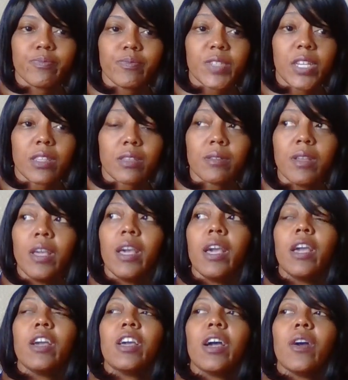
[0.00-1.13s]
Nothing.
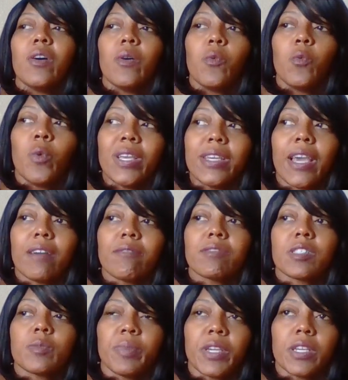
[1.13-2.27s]
We have
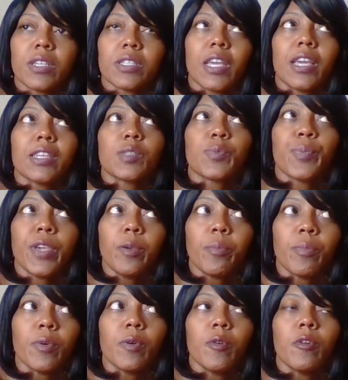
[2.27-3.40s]
spent as
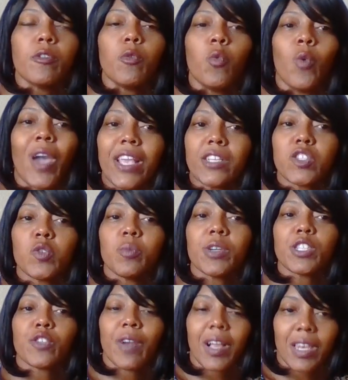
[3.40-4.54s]
people way too
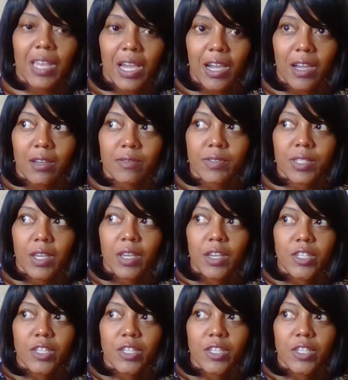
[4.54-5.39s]
much of our lives